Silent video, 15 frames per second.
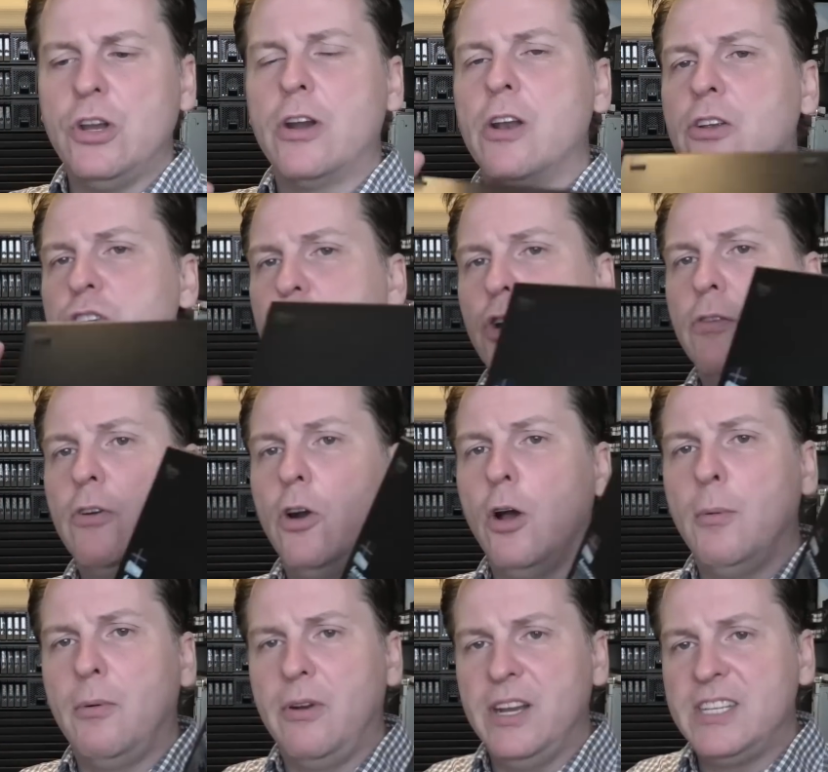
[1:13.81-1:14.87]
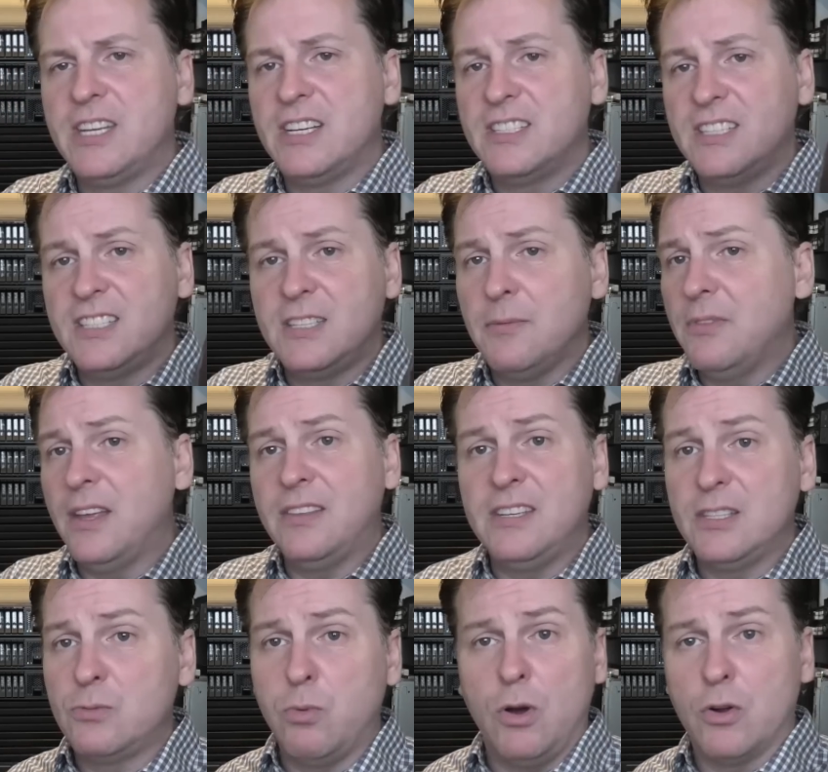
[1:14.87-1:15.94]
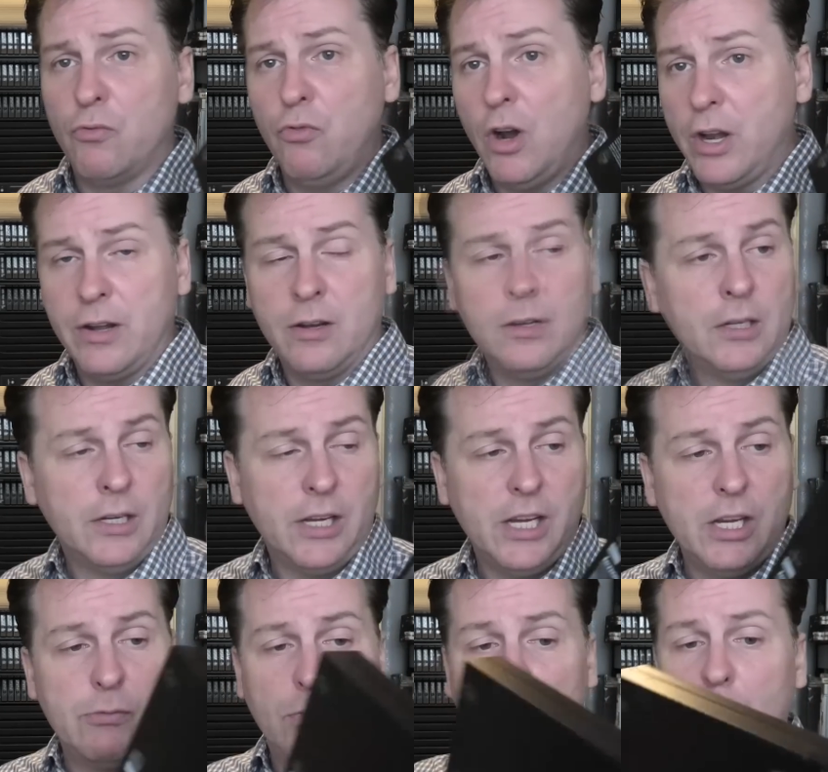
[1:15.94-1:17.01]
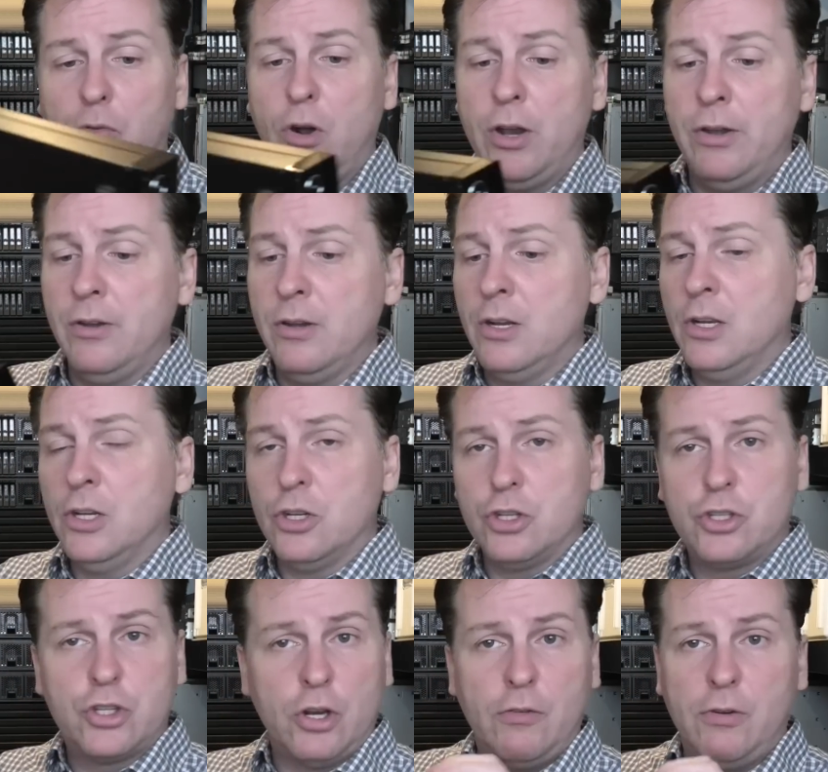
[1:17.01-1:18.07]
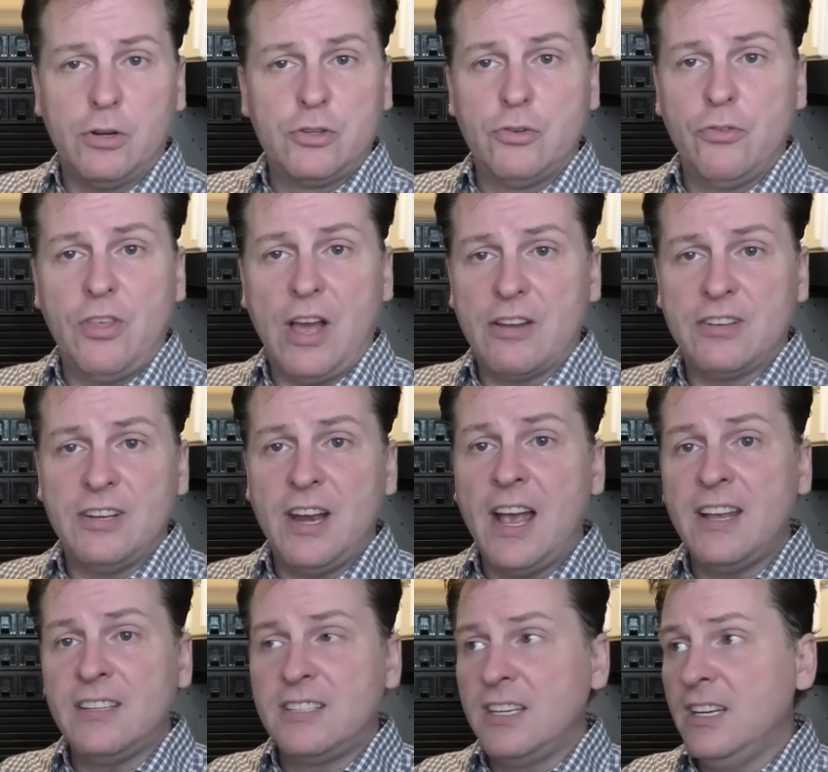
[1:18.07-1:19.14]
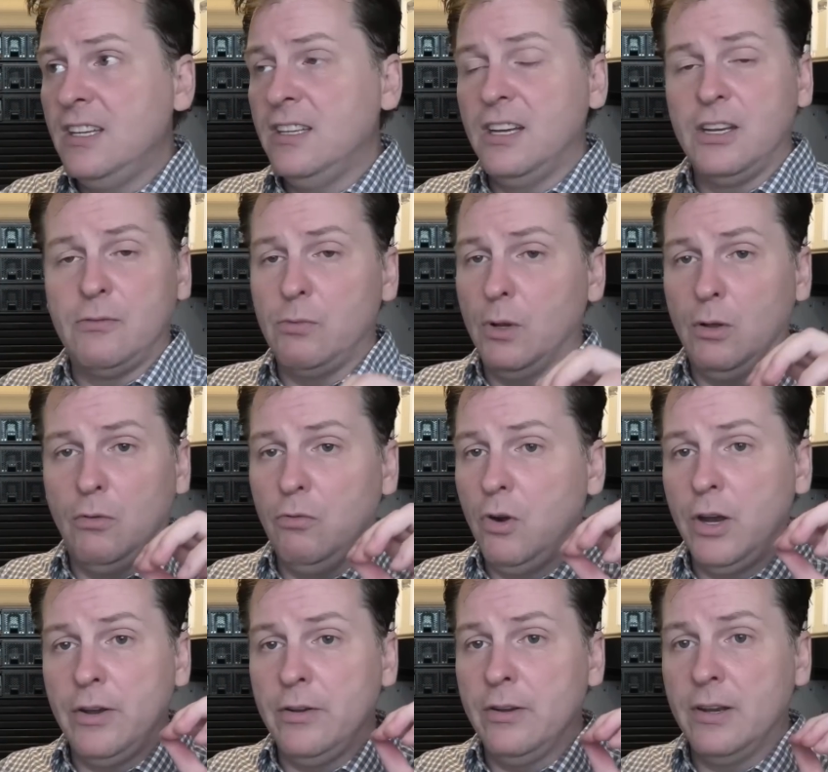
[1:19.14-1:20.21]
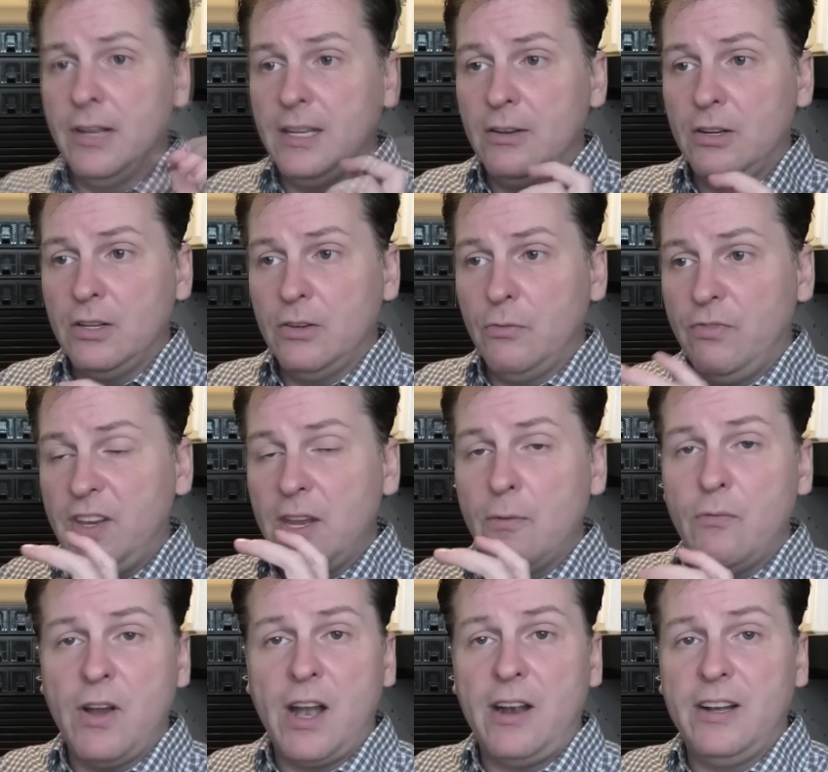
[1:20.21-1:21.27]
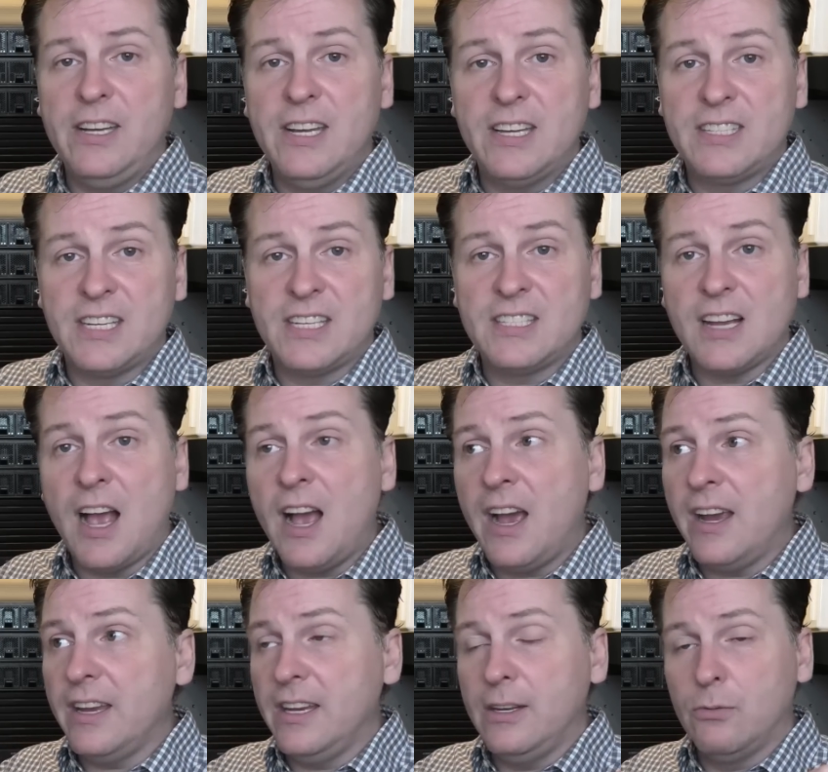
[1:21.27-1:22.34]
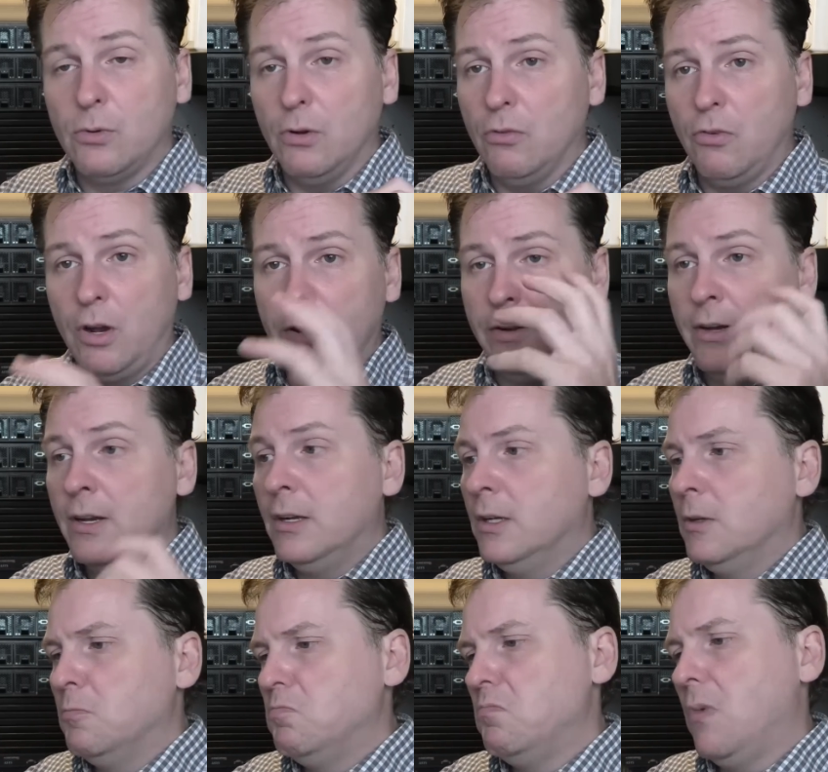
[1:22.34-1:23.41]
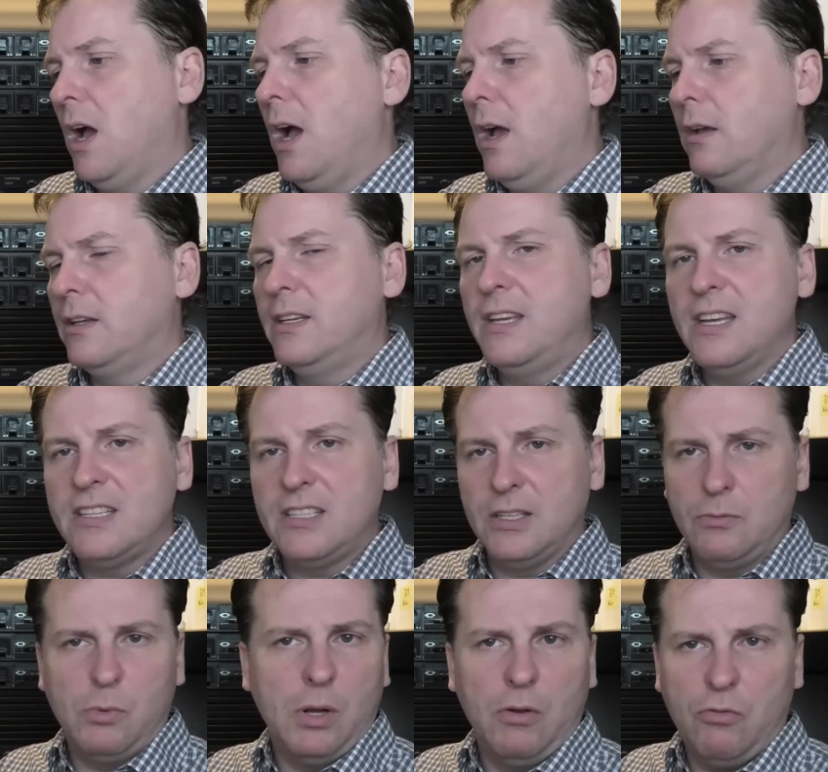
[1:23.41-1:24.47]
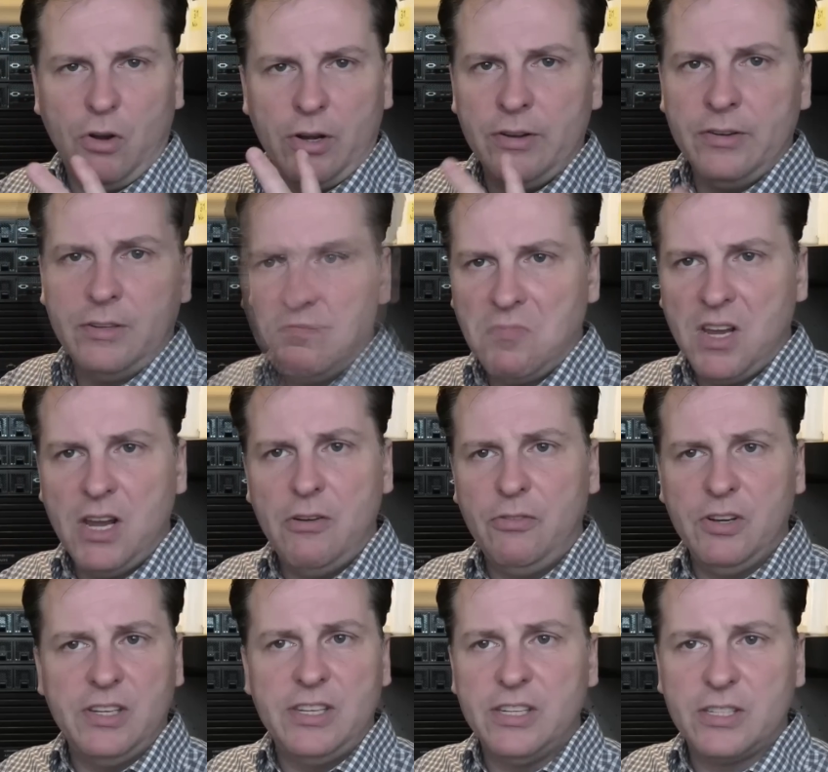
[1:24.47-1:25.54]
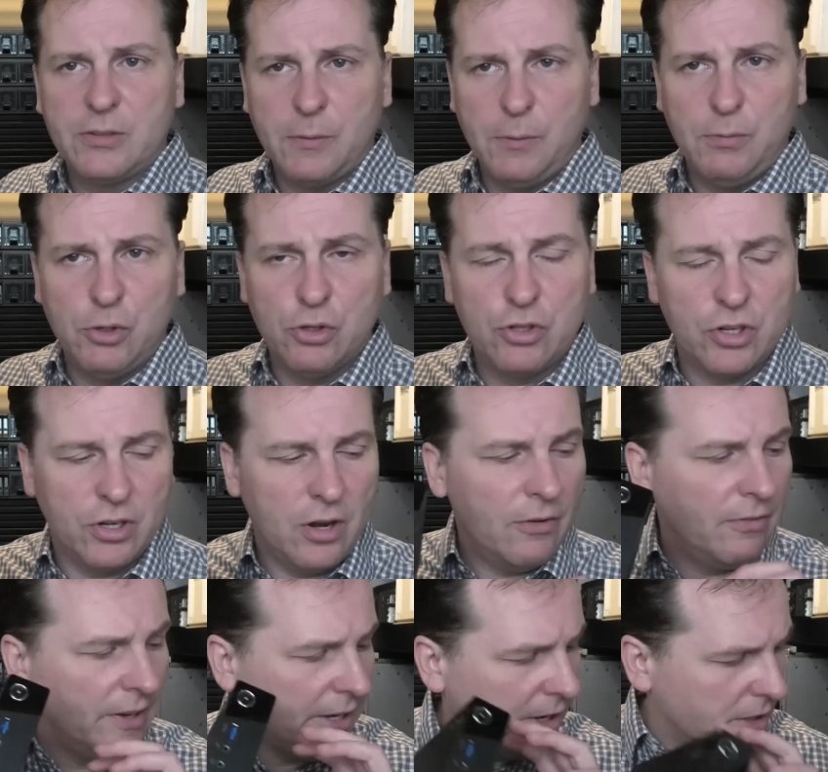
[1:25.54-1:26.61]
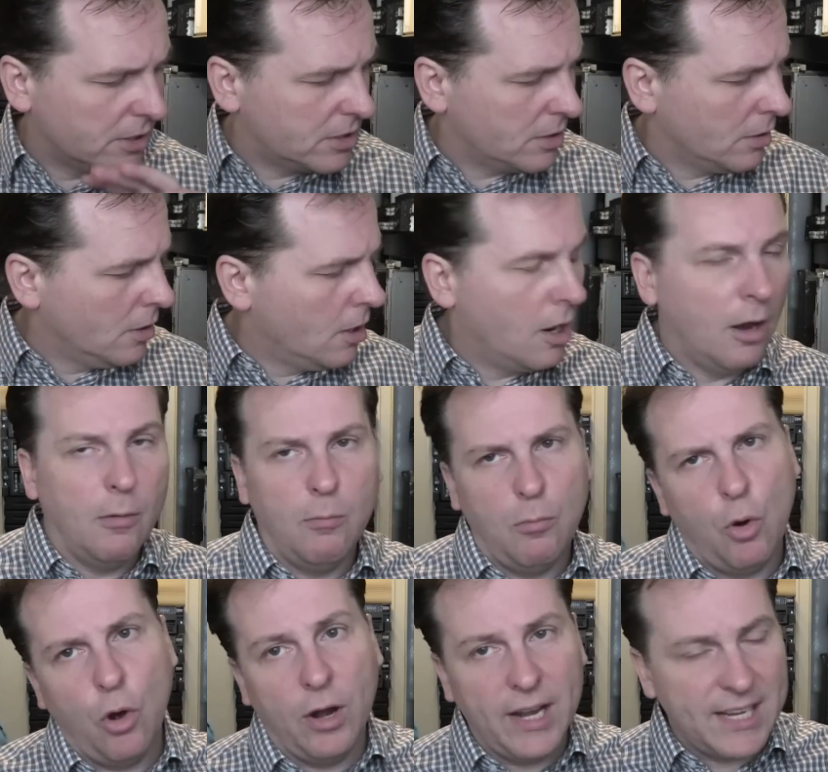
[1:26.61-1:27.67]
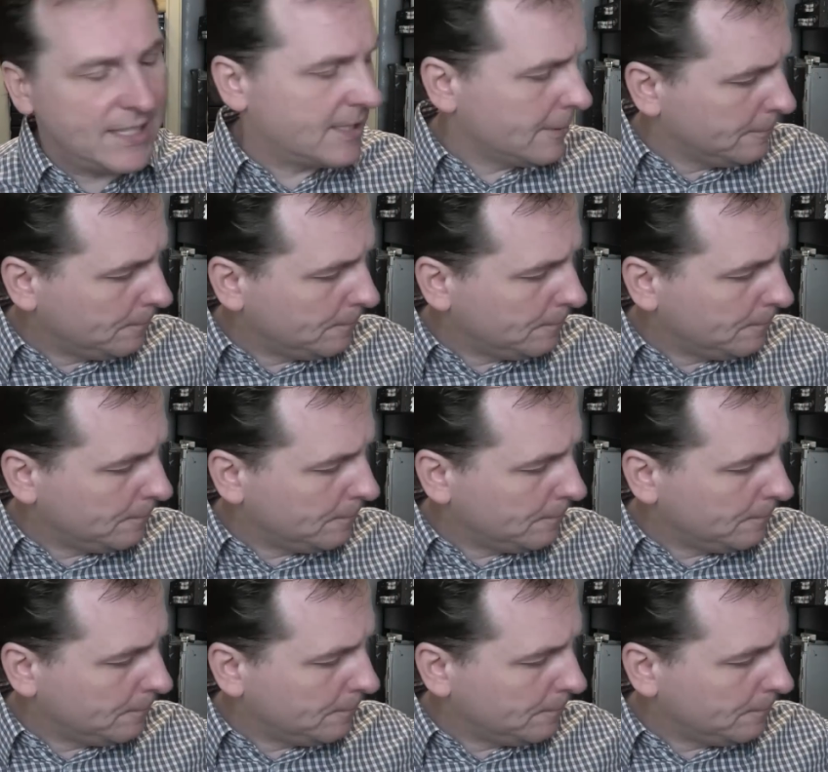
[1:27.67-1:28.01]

not a server operating system that this won't run. It will run Server 2019, it will run VMware ESXi, it will run, I guess it will run every distribution of Linux, more or less.